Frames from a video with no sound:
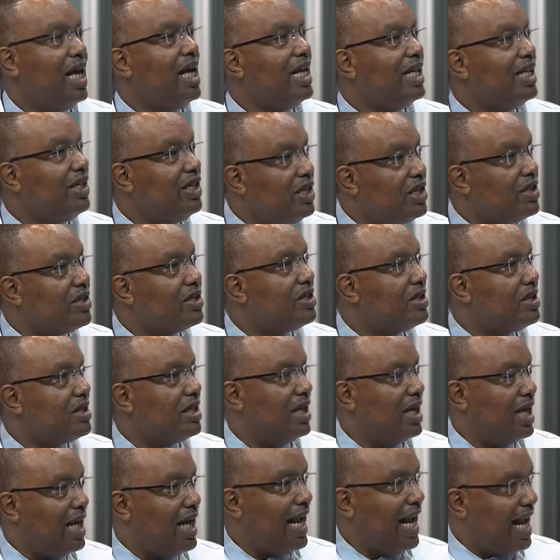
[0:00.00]
years
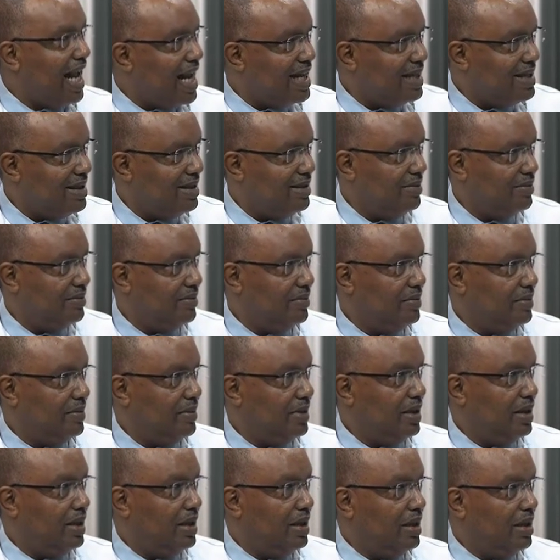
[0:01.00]
ahead.
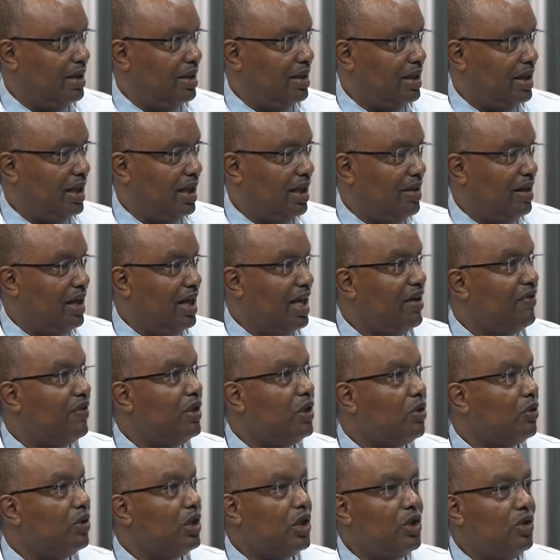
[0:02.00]
Yeah? Even
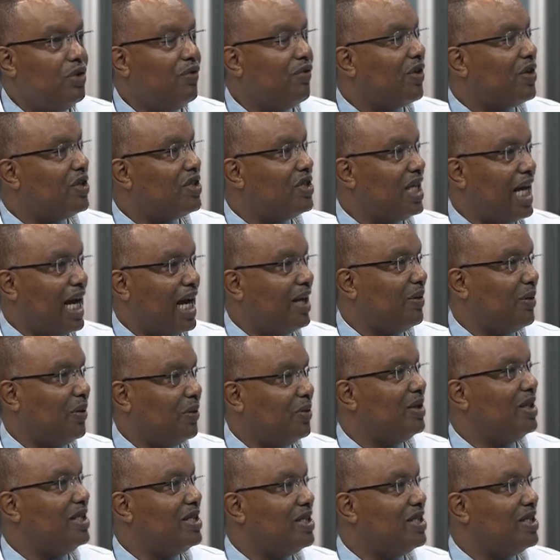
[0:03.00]
though the university had all these